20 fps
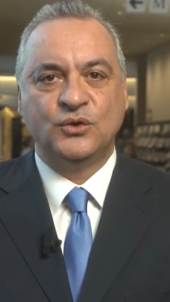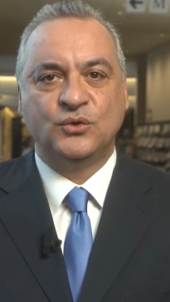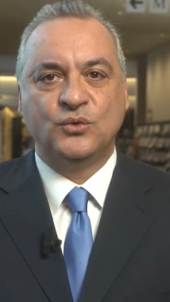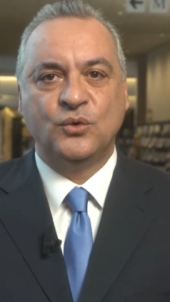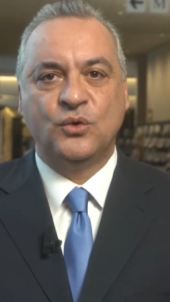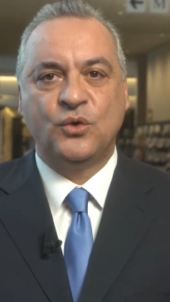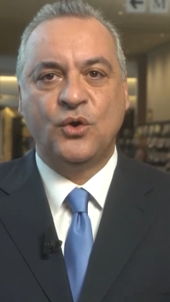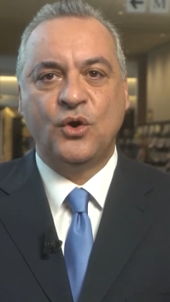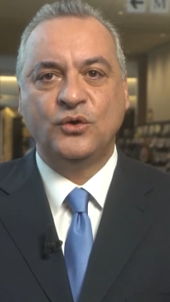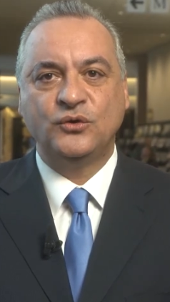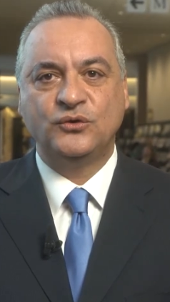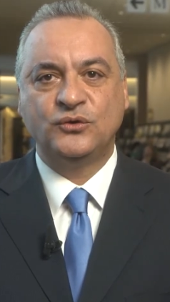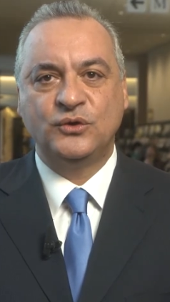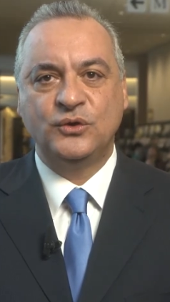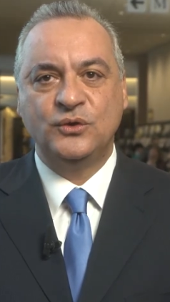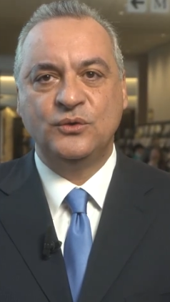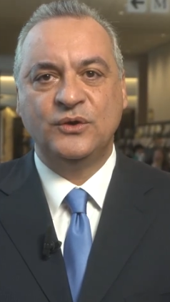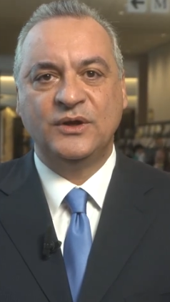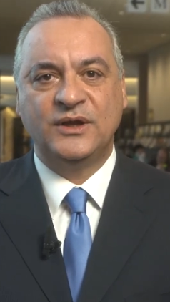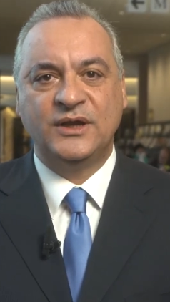to host
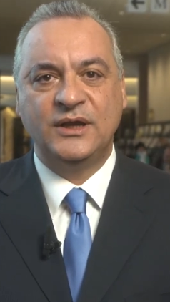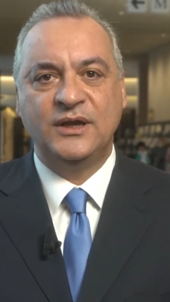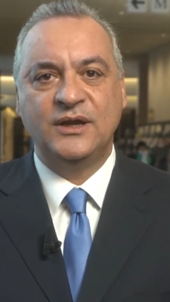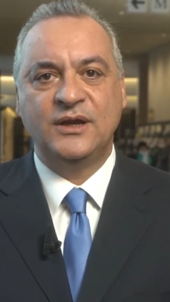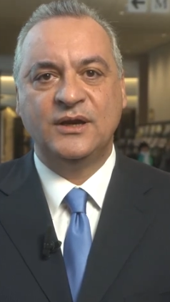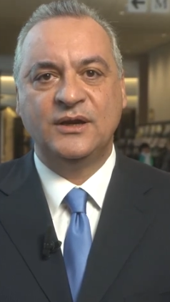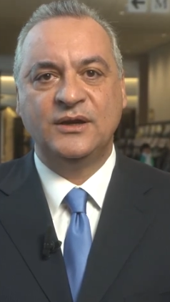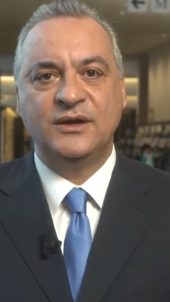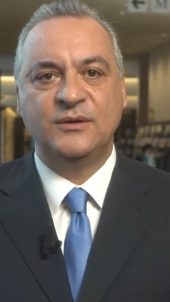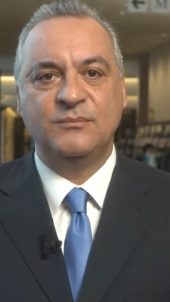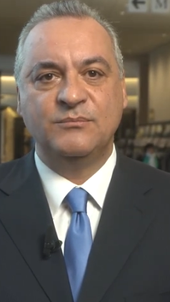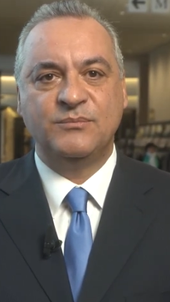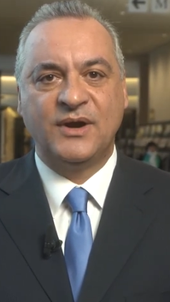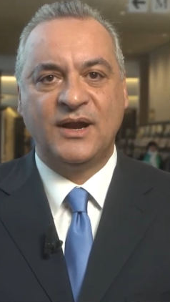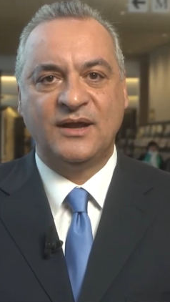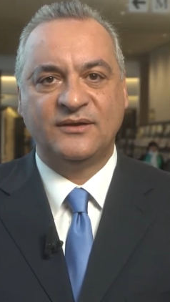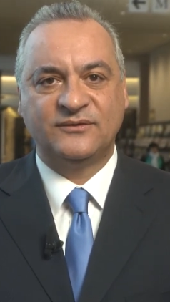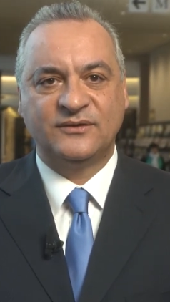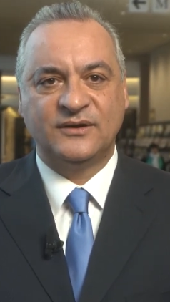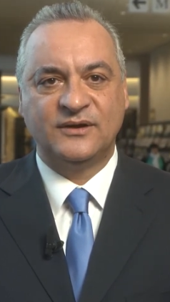you here in
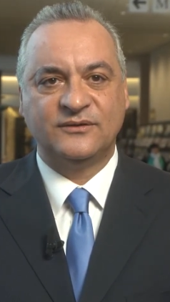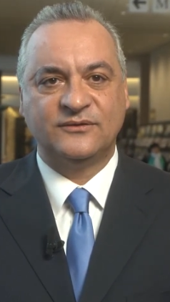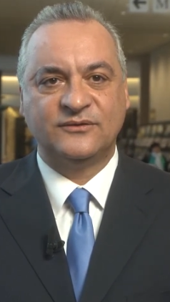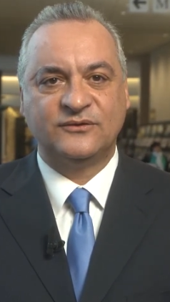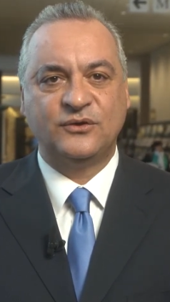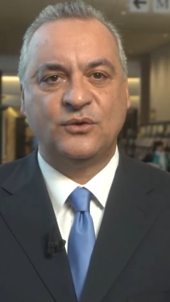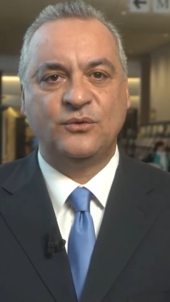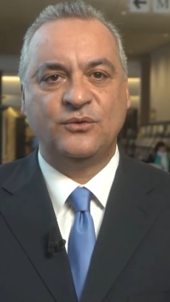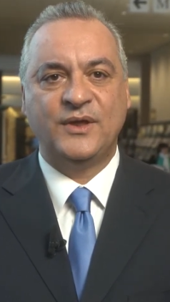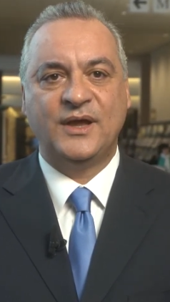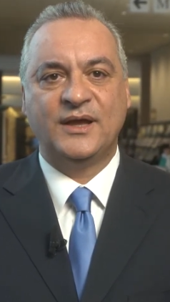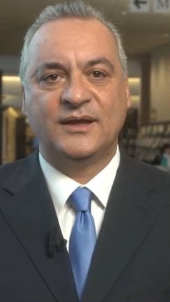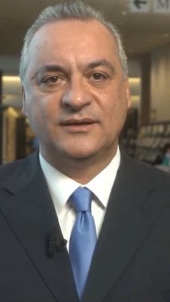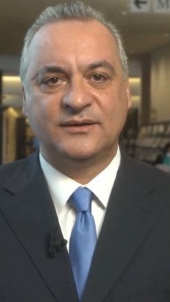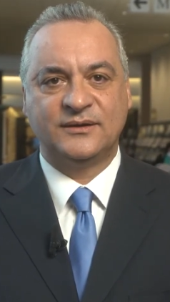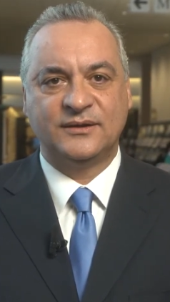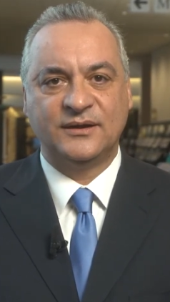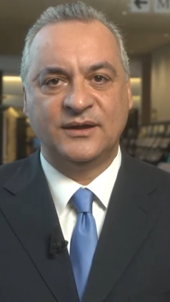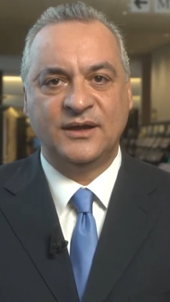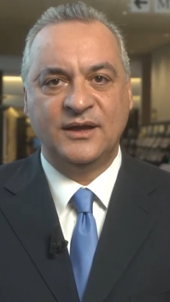Brussels so that
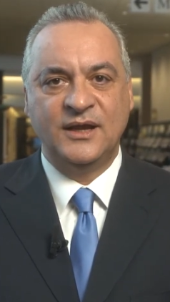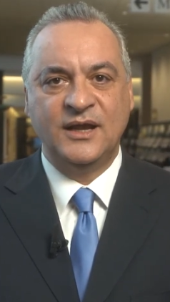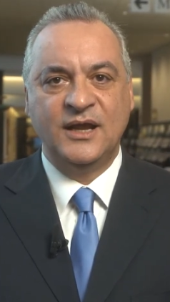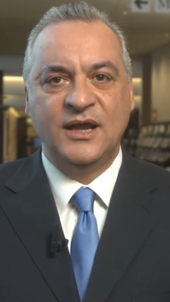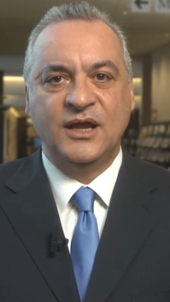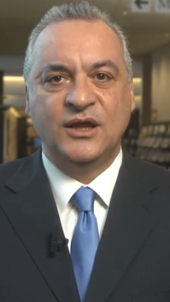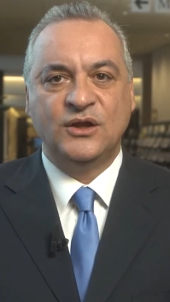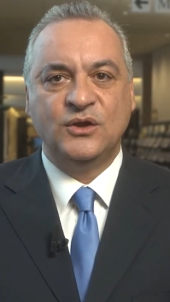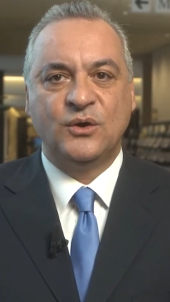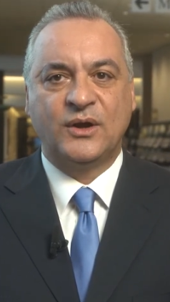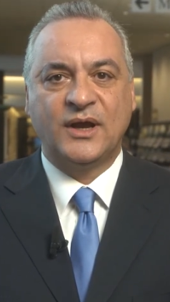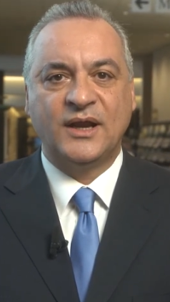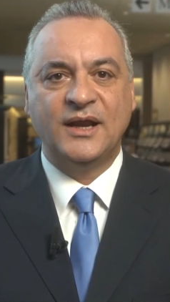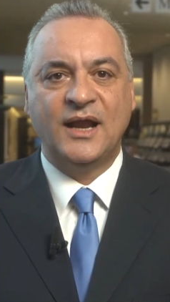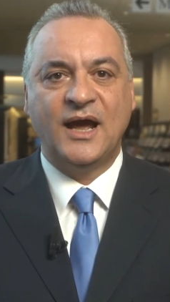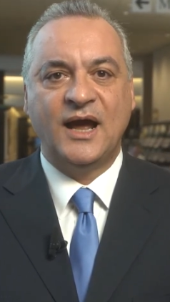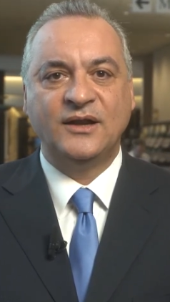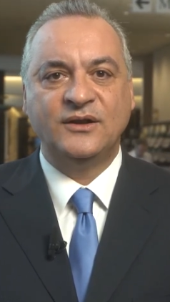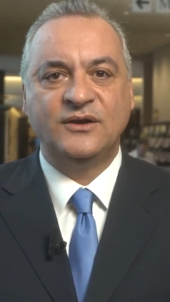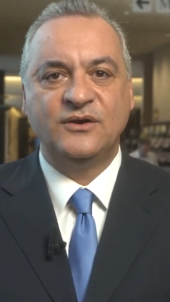you can
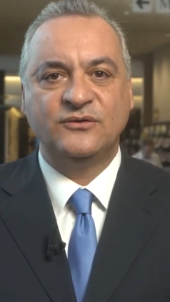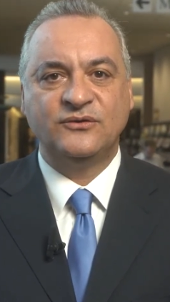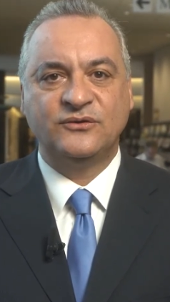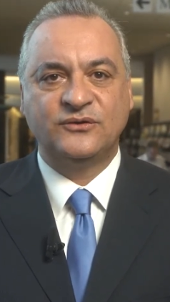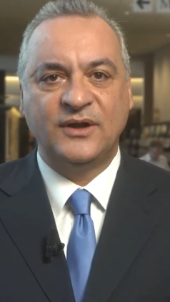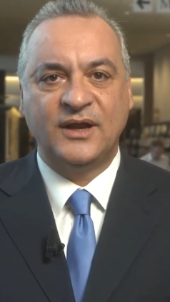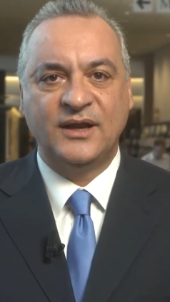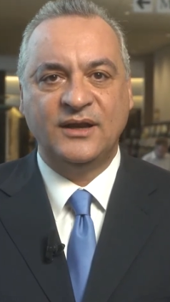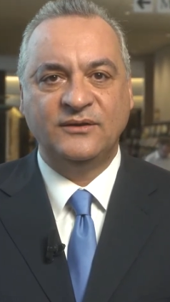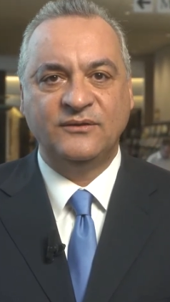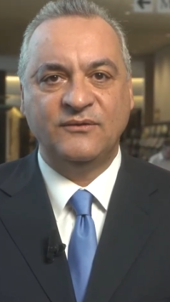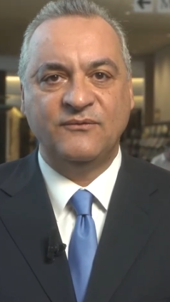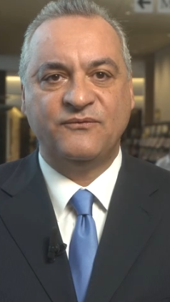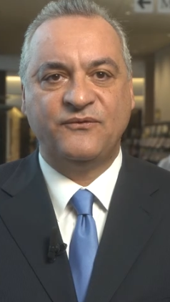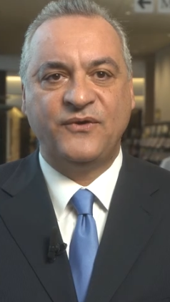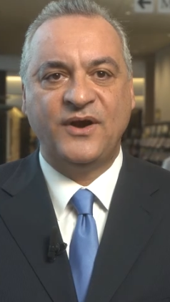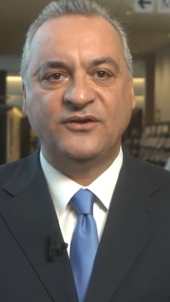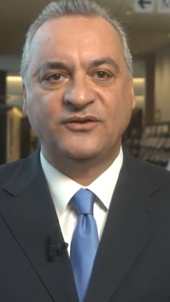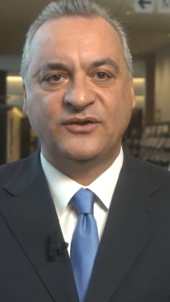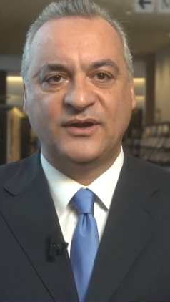understand
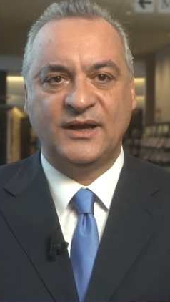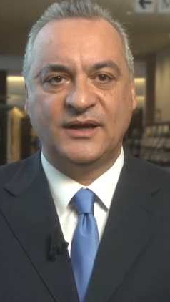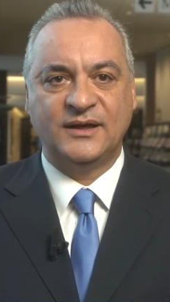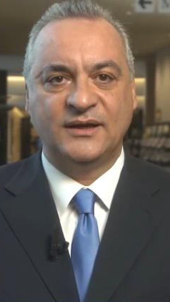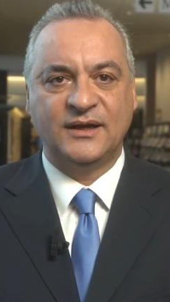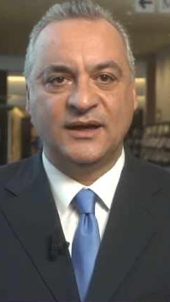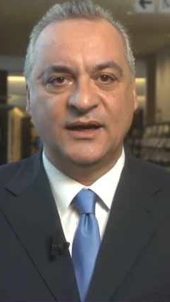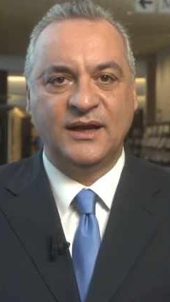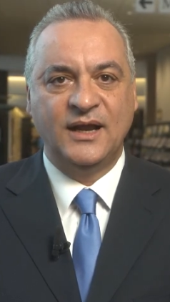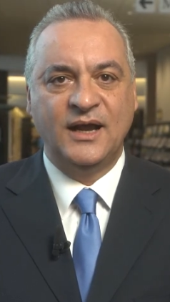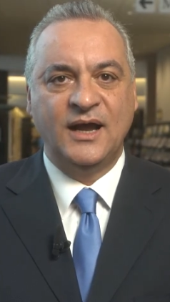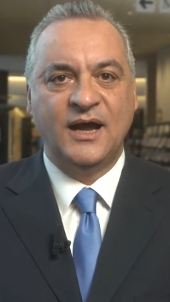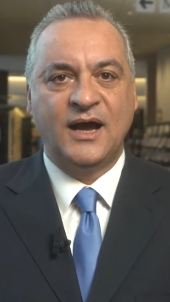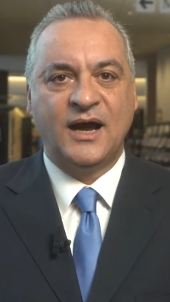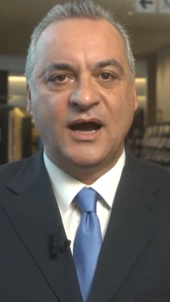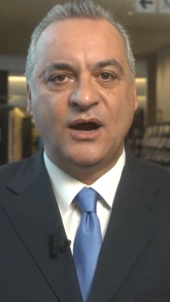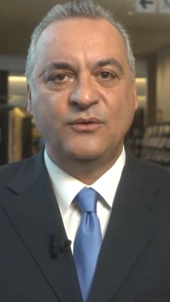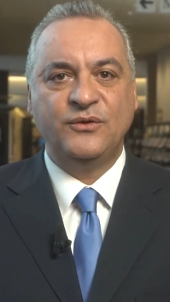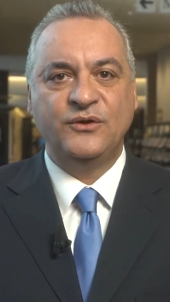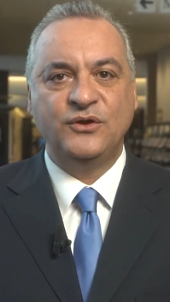firsthand
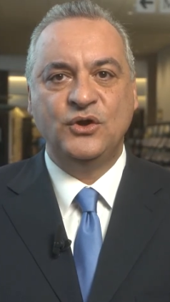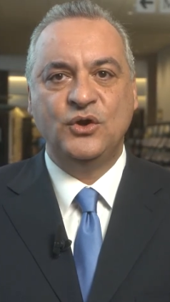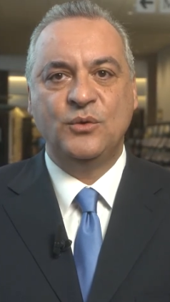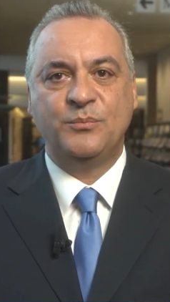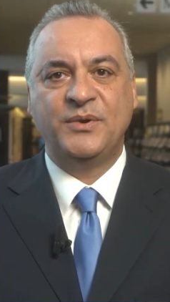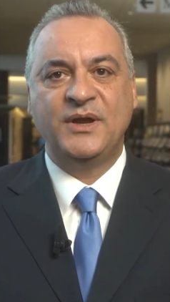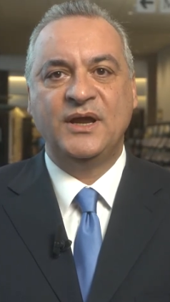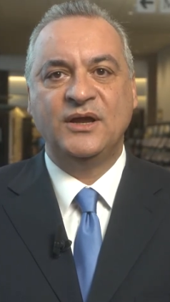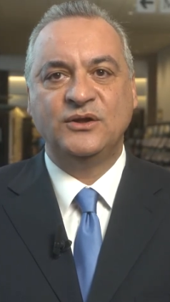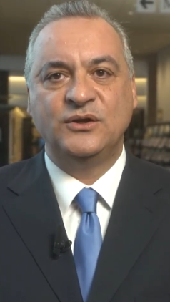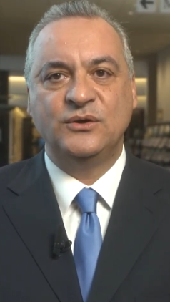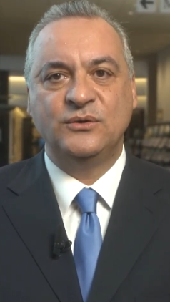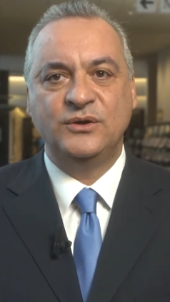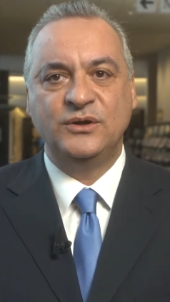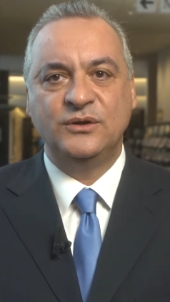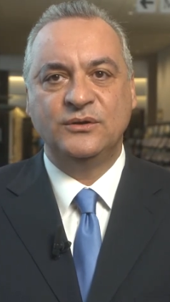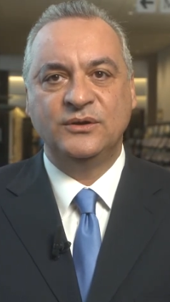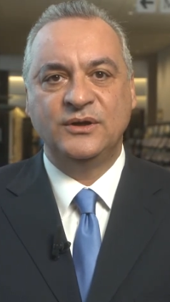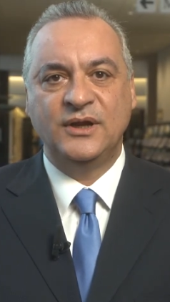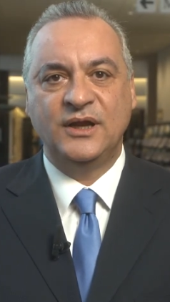how the European
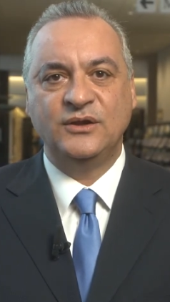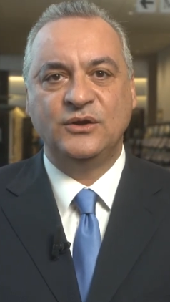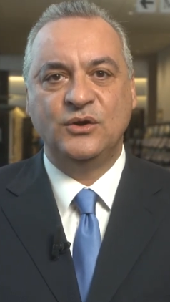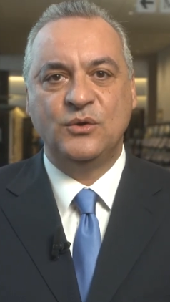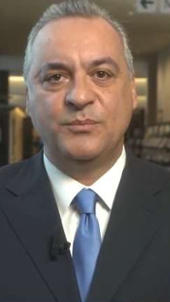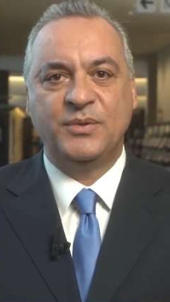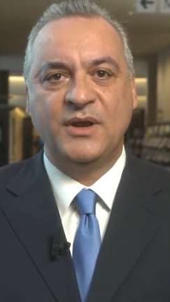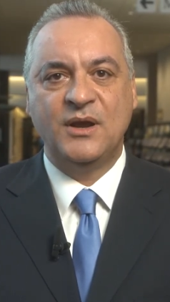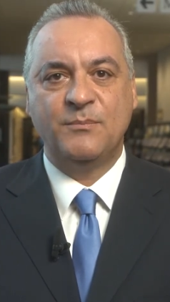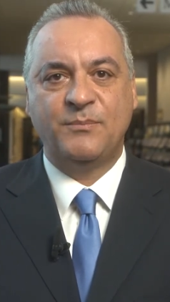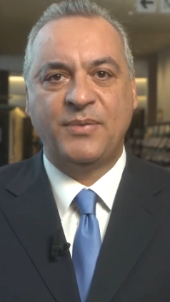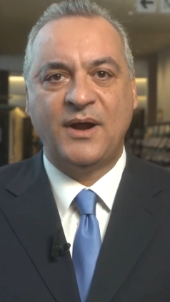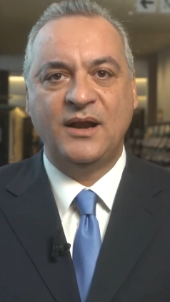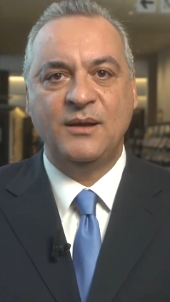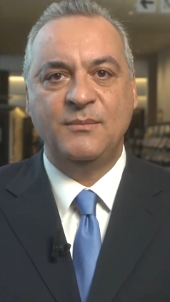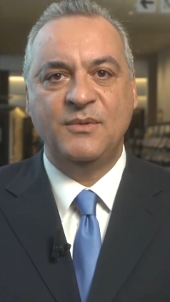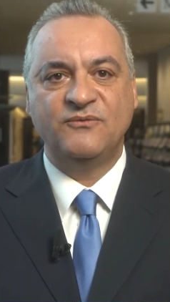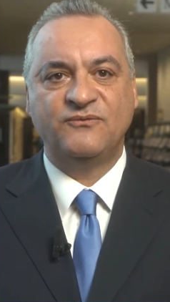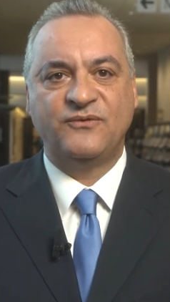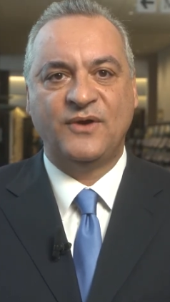Union and European
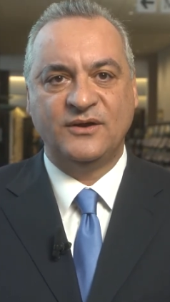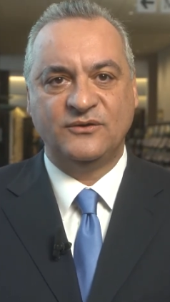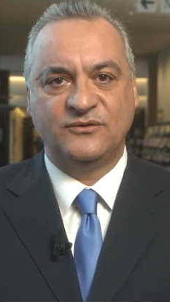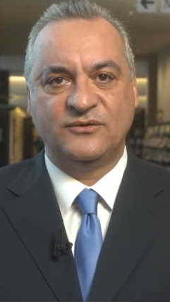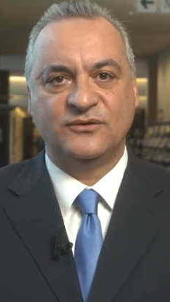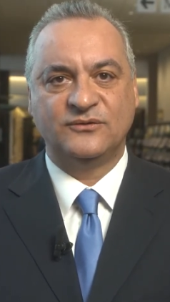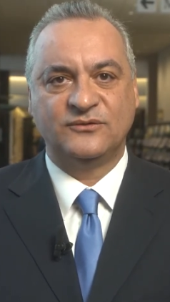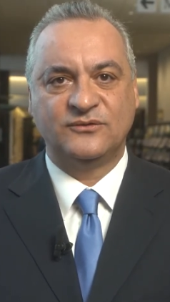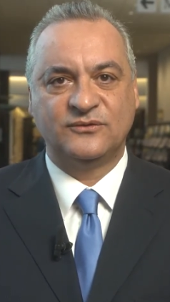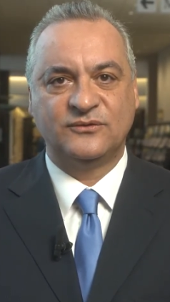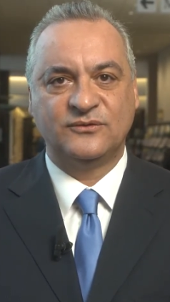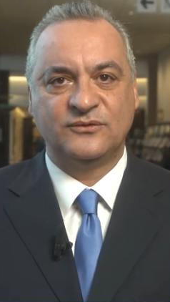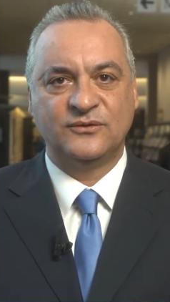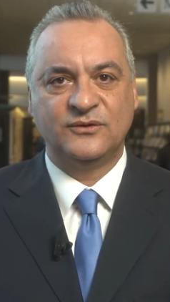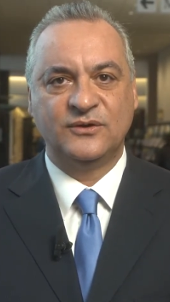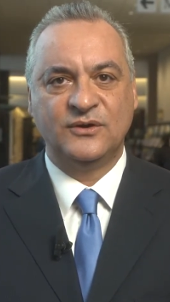Parliament functions.